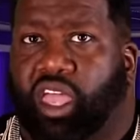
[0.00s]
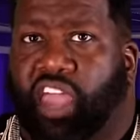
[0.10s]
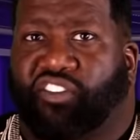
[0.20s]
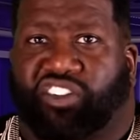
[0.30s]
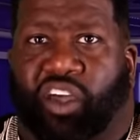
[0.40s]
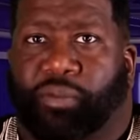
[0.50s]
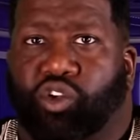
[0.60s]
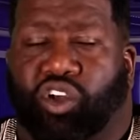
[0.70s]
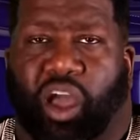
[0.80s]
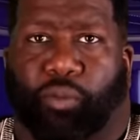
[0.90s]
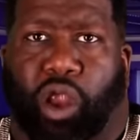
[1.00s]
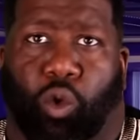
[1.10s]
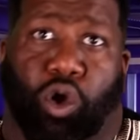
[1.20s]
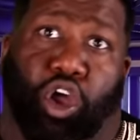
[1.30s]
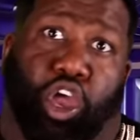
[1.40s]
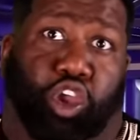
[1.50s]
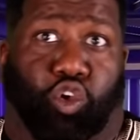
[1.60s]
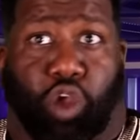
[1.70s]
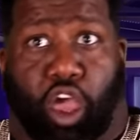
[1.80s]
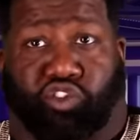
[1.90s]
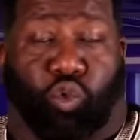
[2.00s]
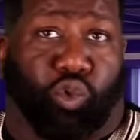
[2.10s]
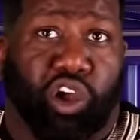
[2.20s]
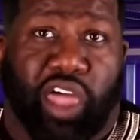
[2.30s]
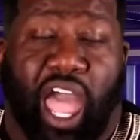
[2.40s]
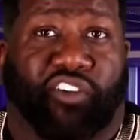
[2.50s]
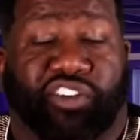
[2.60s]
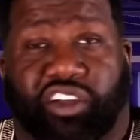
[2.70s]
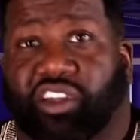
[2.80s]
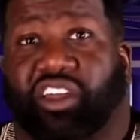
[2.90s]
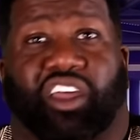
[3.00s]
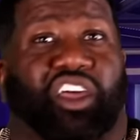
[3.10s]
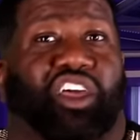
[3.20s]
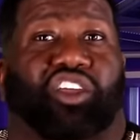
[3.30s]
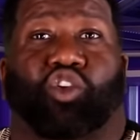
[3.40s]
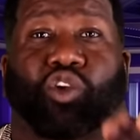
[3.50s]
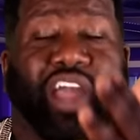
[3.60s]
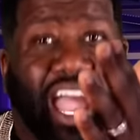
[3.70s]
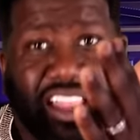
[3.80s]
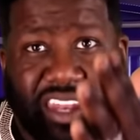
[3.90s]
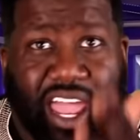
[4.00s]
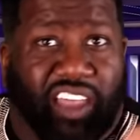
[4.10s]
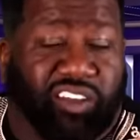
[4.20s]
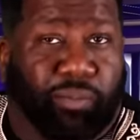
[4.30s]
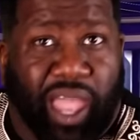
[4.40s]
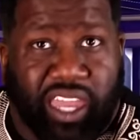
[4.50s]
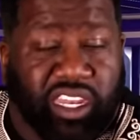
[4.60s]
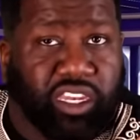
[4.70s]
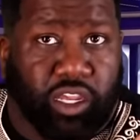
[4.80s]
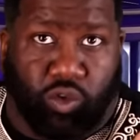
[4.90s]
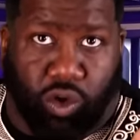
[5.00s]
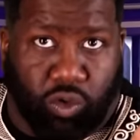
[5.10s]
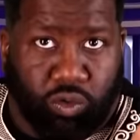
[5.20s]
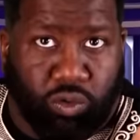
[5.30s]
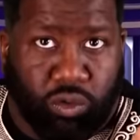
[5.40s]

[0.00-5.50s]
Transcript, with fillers: And for some of you to come around, well, you know, that's the real Africa. You colonizer minded Negro.